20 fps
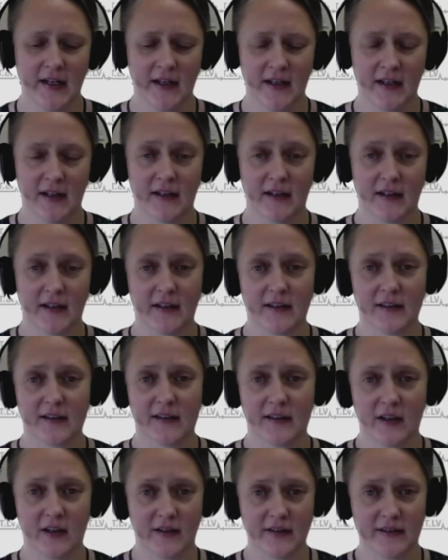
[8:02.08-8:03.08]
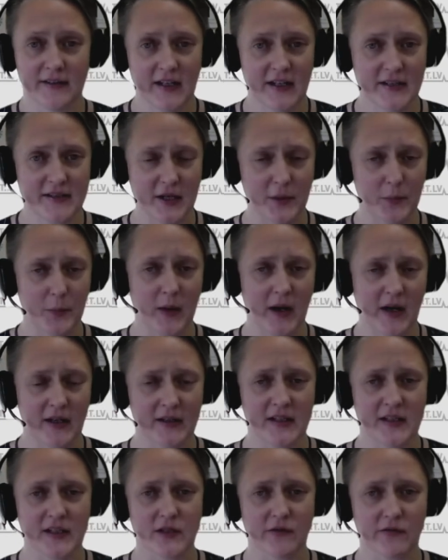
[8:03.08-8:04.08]
The other
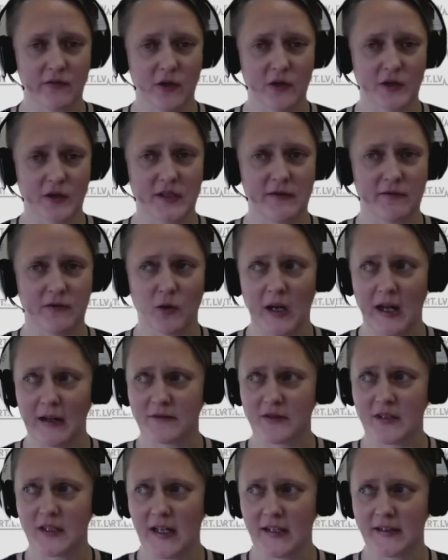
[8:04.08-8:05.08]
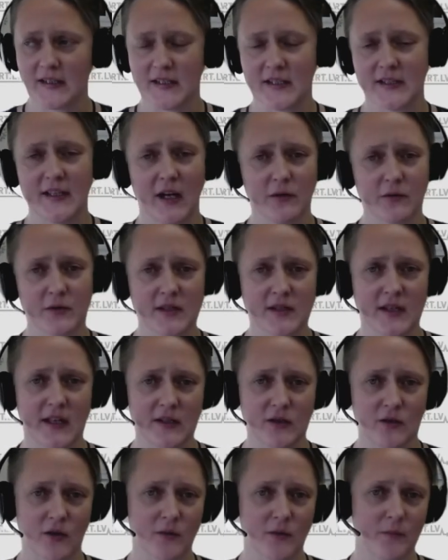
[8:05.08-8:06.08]
part is, of course, if you have slightest doubts
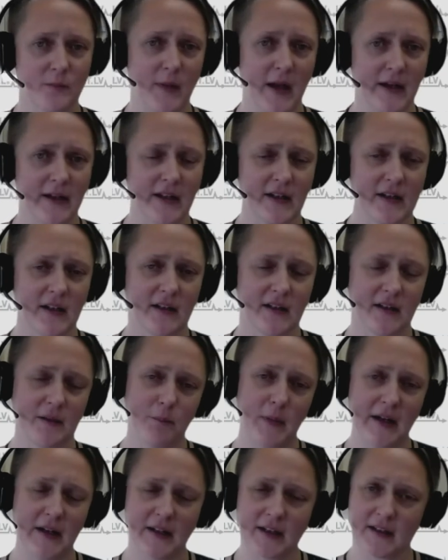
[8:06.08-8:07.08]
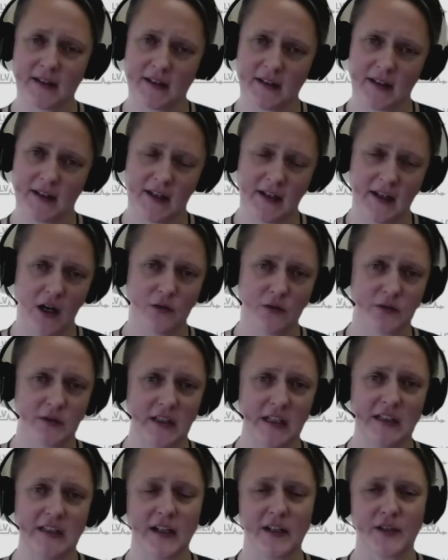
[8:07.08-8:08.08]
that your bank account
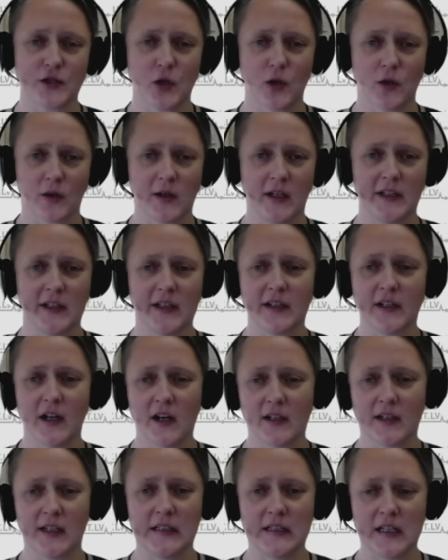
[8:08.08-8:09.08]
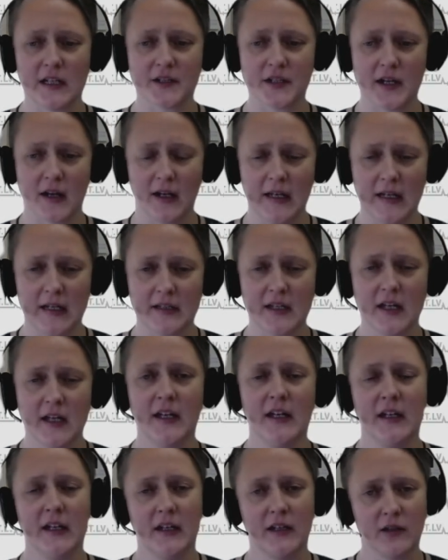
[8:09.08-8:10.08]
details or credit card details are leaked,
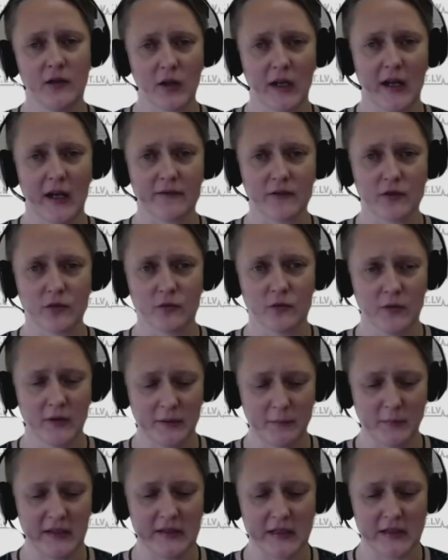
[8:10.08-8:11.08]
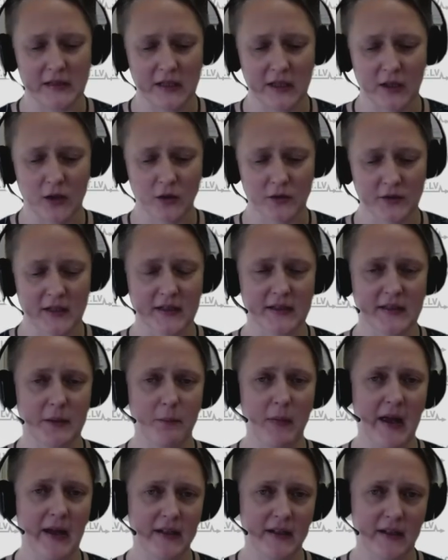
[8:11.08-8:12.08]
you have to immediately contact the
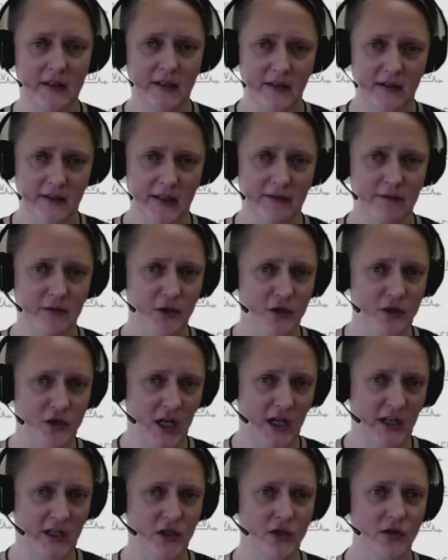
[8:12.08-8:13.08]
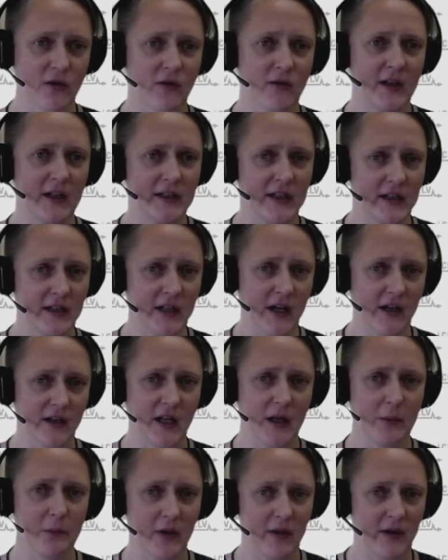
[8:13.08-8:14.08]
bank. They will change your credit card
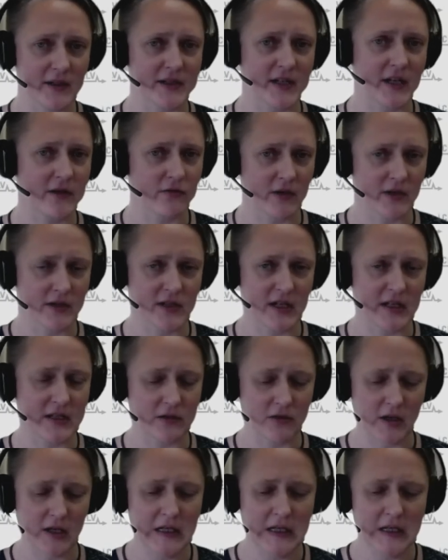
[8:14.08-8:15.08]
number, etc., etc.